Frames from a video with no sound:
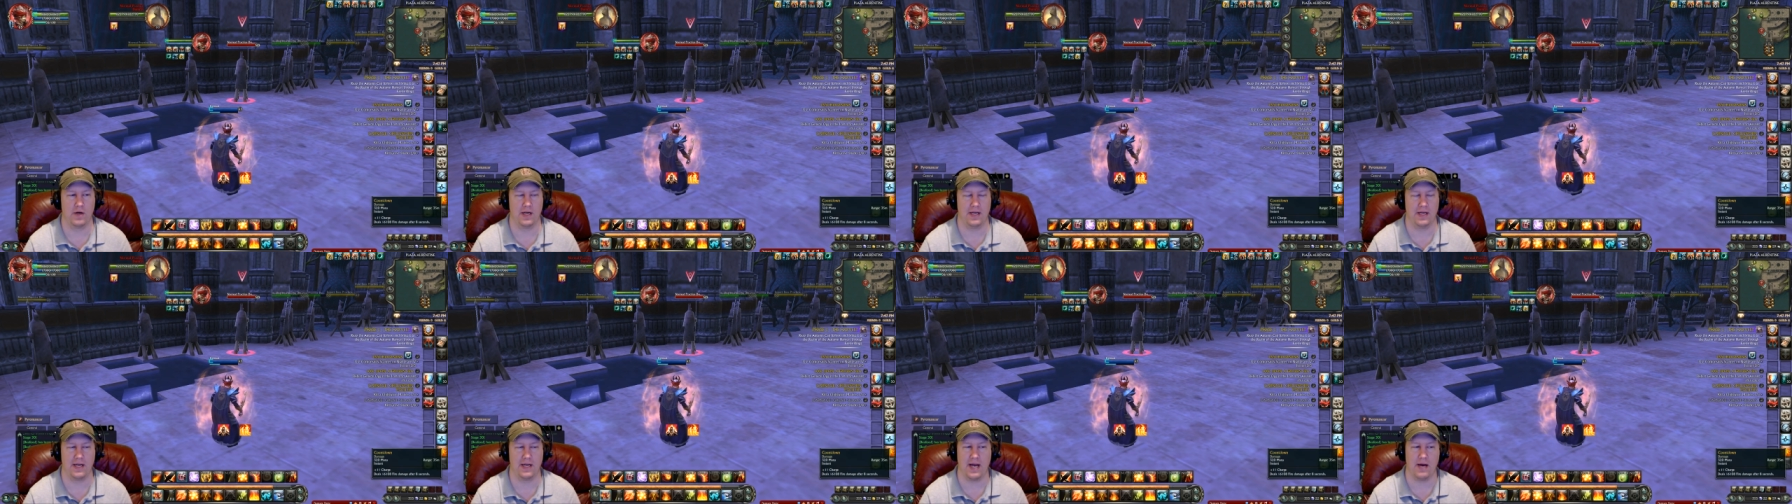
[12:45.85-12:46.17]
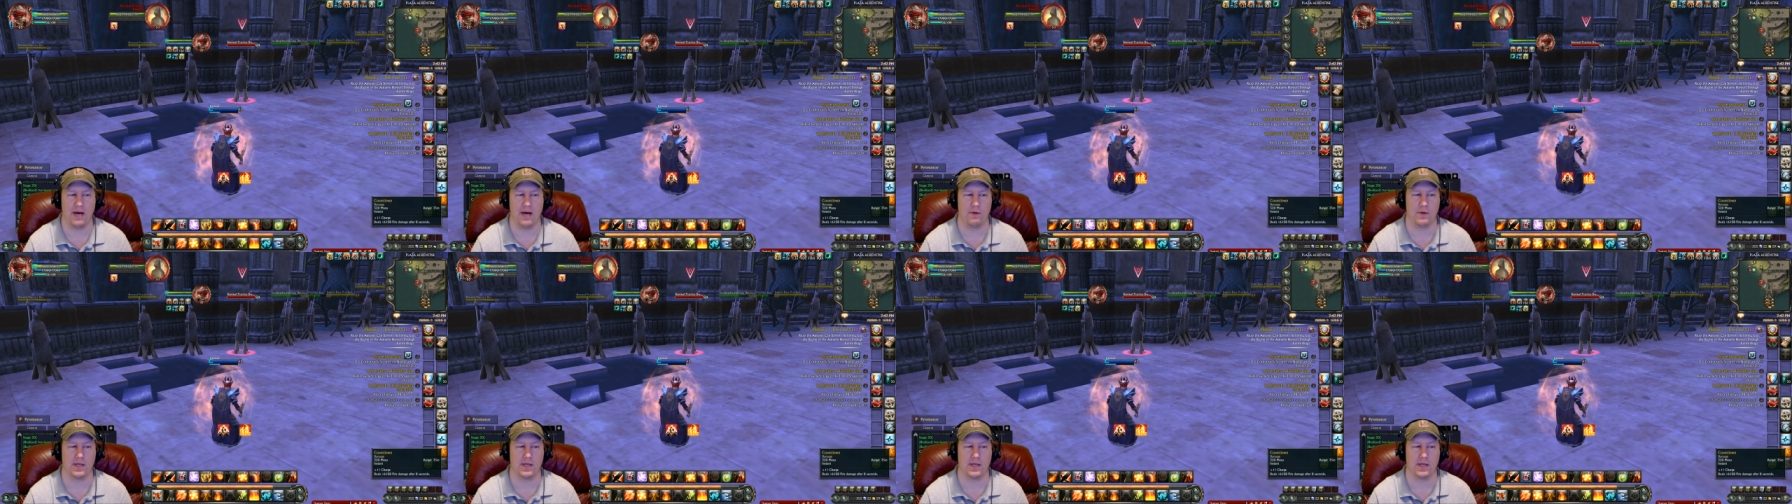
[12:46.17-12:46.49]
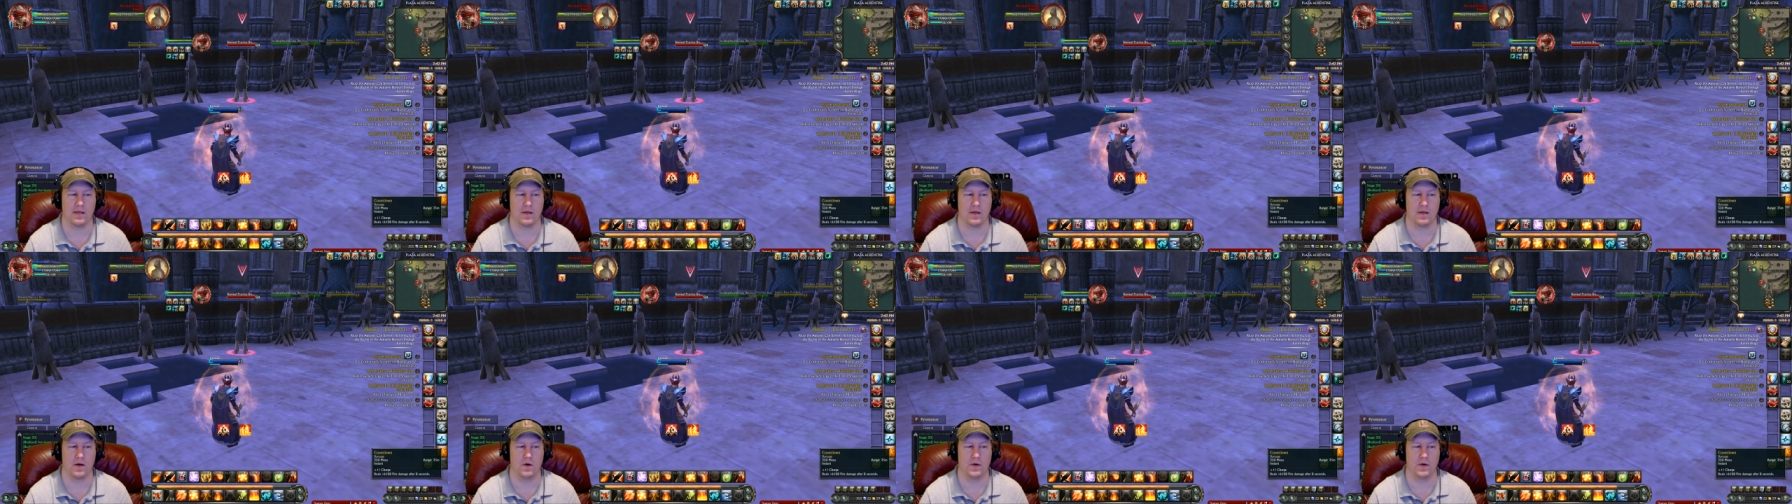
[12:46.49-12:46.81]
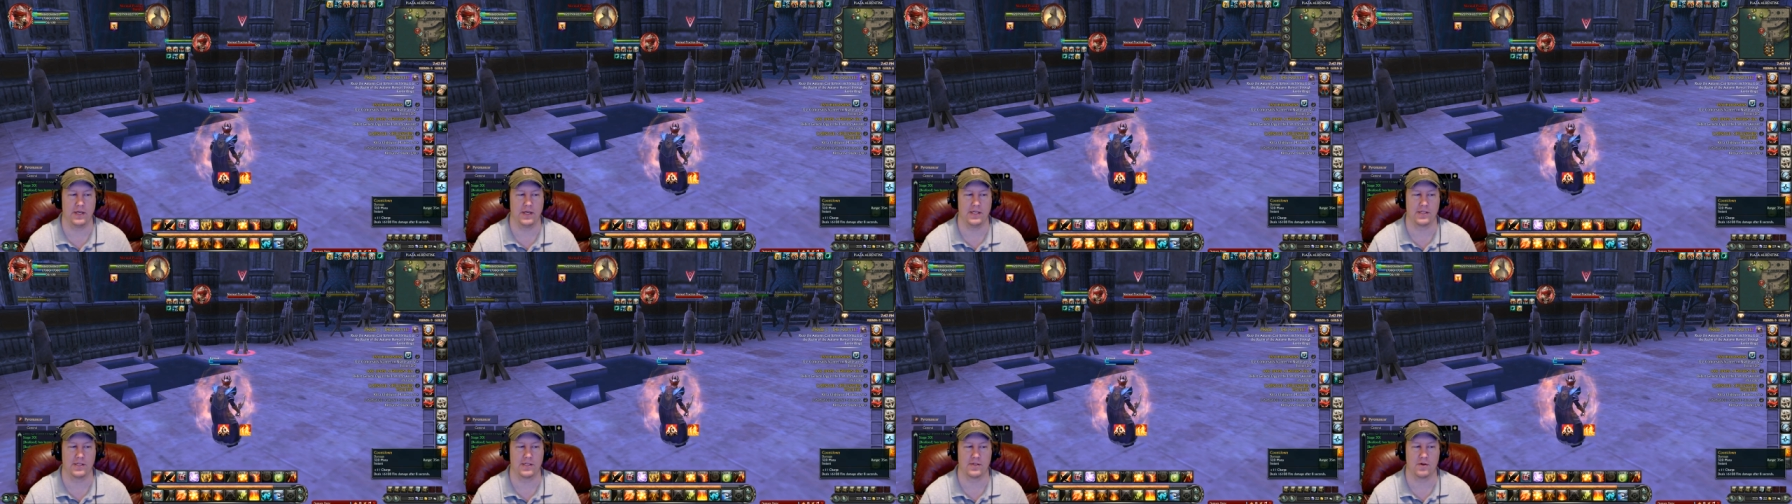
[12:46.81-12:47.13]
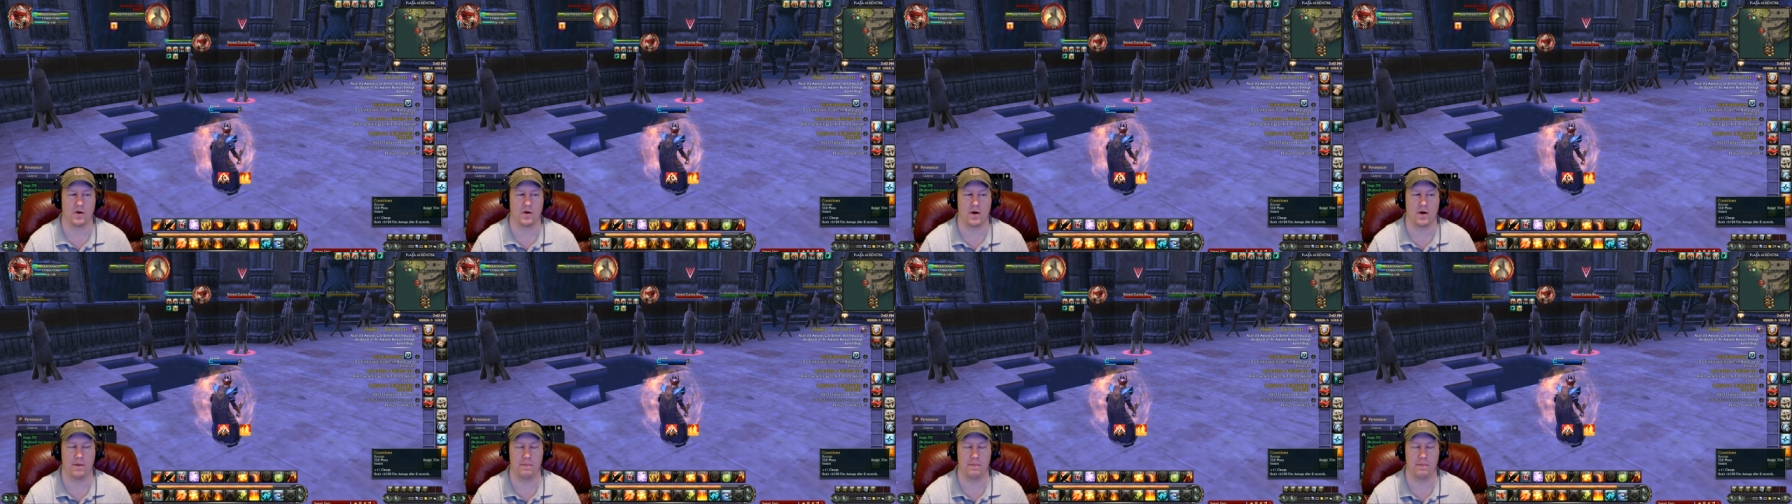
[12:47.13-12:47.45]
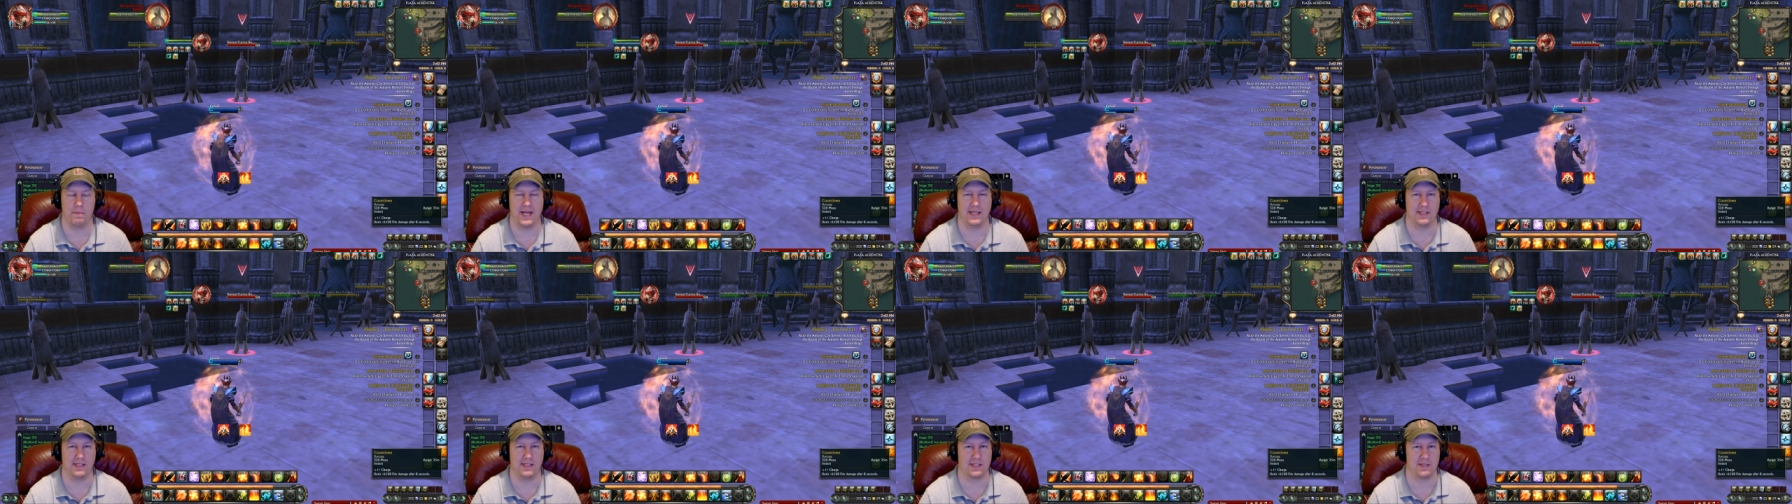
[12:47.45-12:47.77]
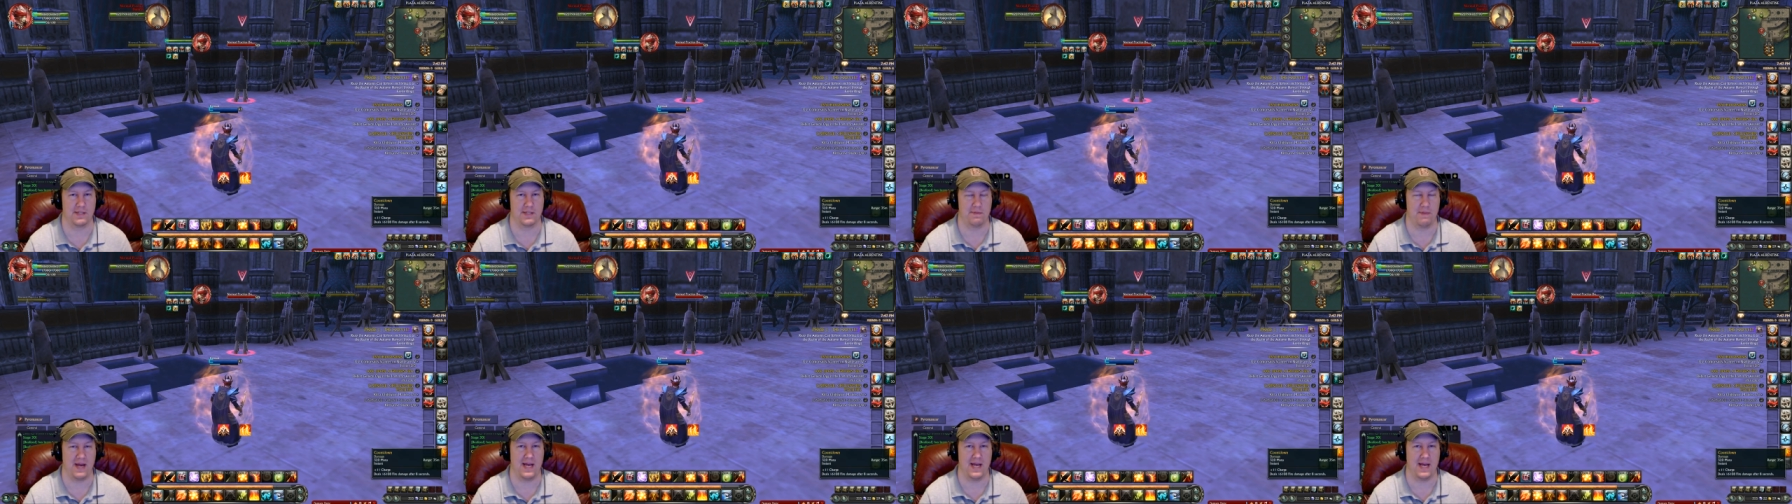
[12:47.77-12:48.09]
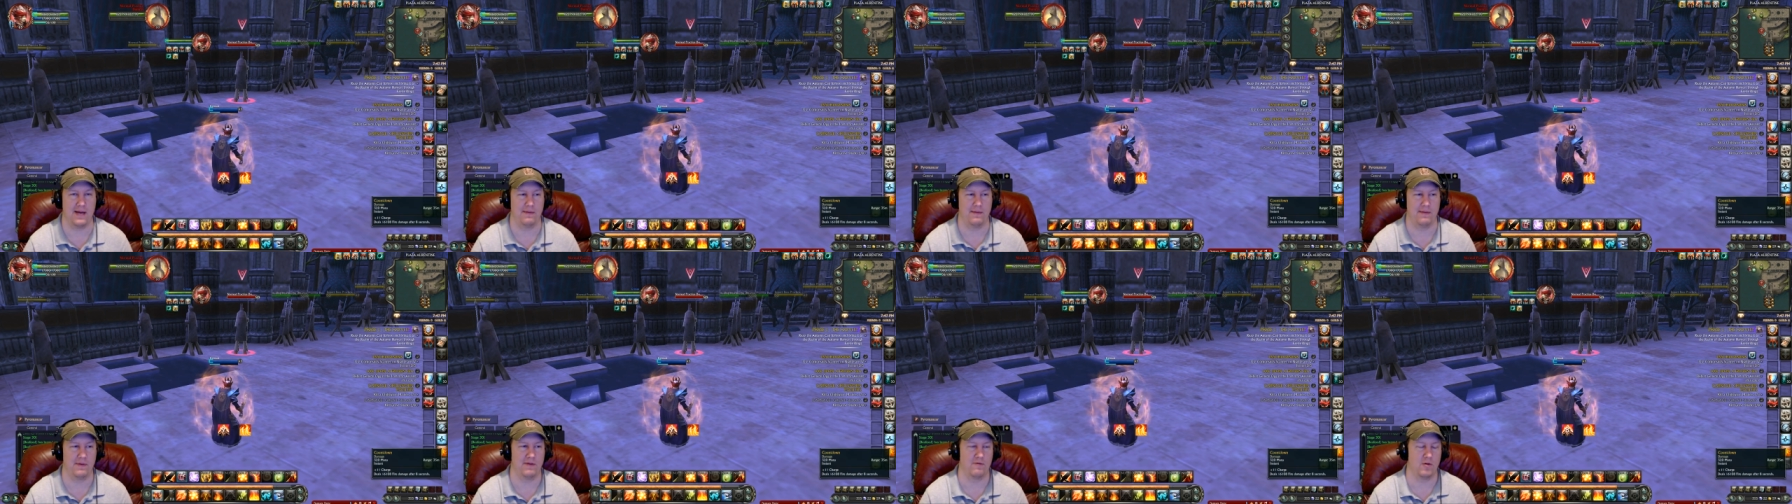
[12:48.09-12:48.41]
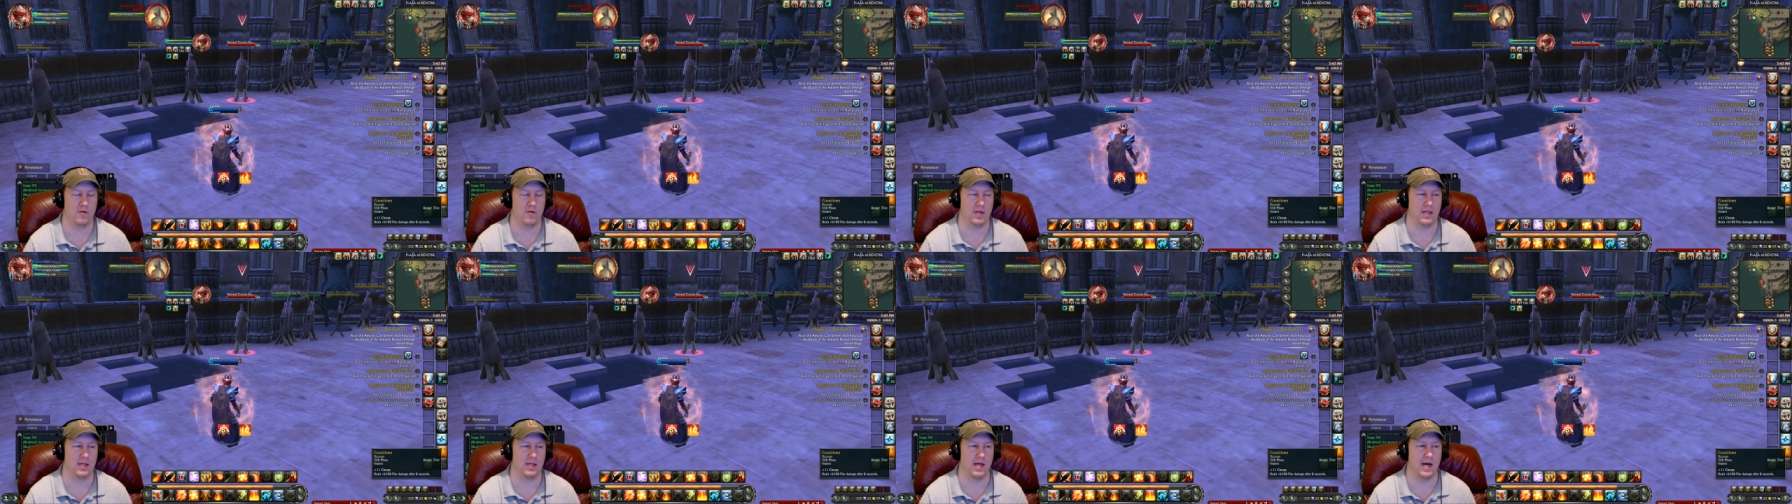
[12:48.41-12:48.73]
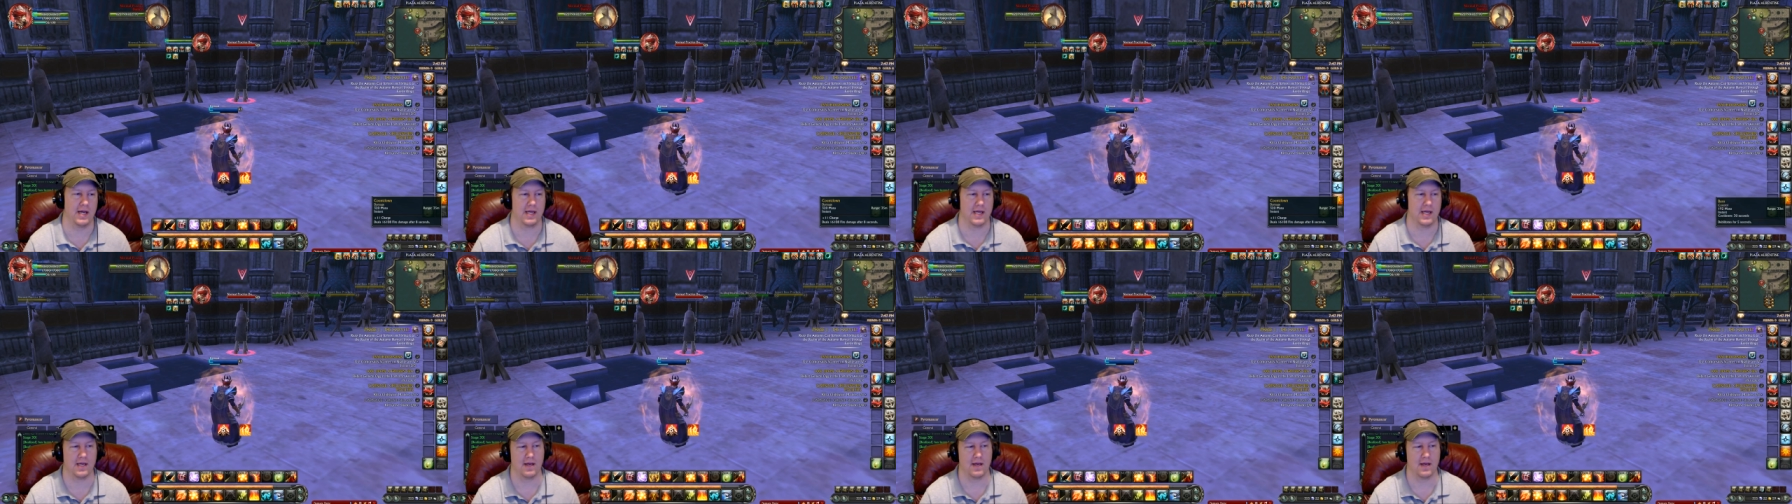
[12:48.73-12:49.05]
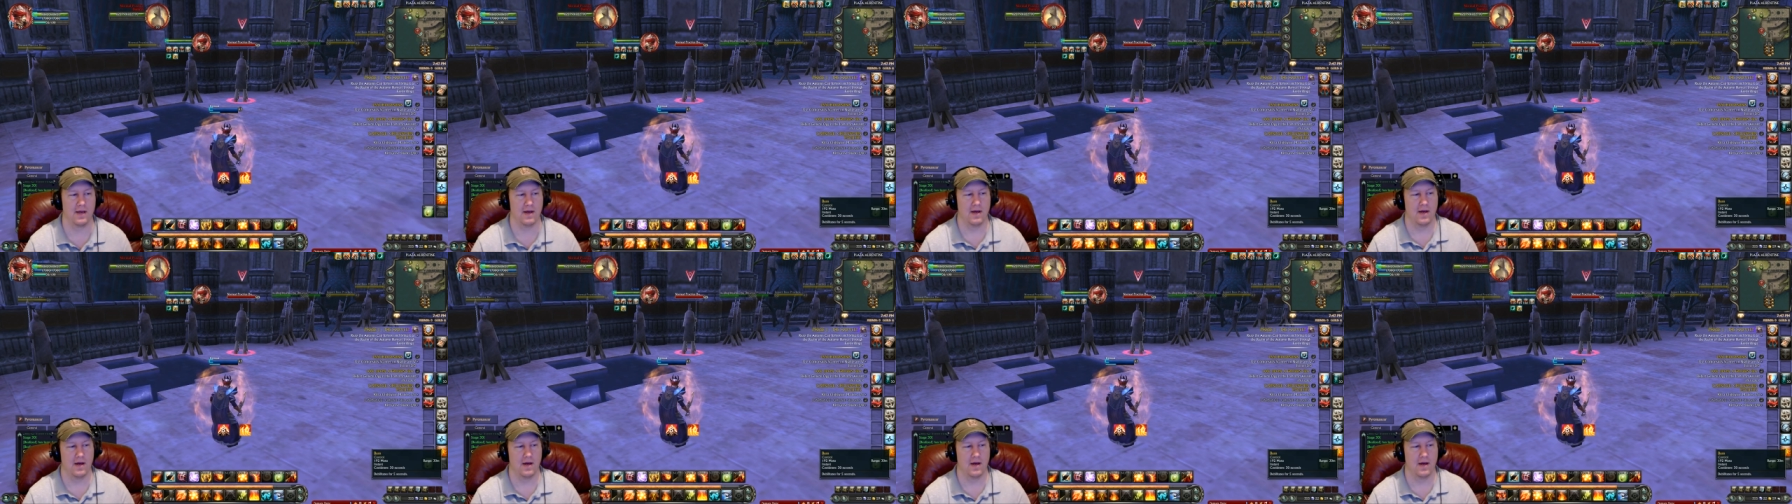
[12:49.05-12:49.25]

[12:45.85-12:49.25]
And now we can go into our main spam if we like,